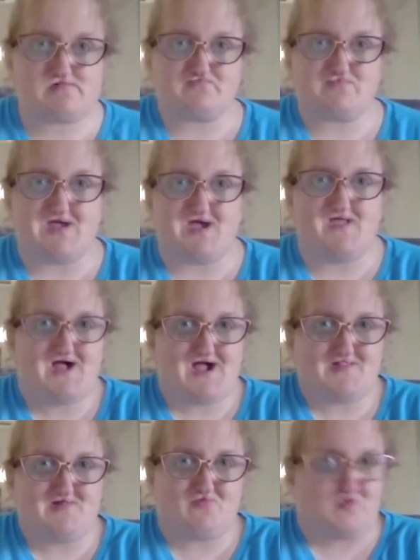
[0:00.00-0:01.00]

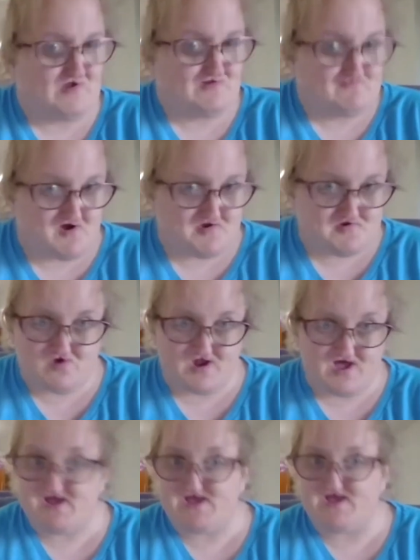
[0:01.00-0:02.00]
enacted pretty much when
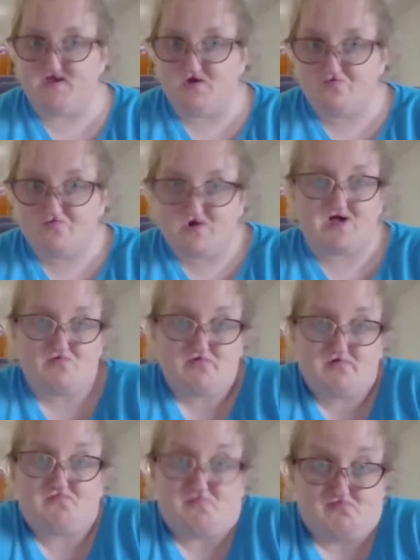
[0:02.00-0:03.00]
I was
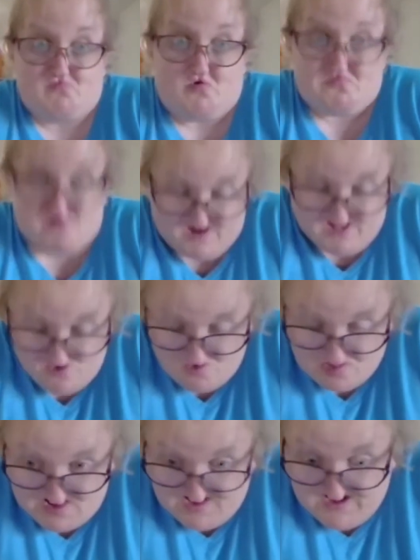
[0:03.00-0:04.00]
a small child.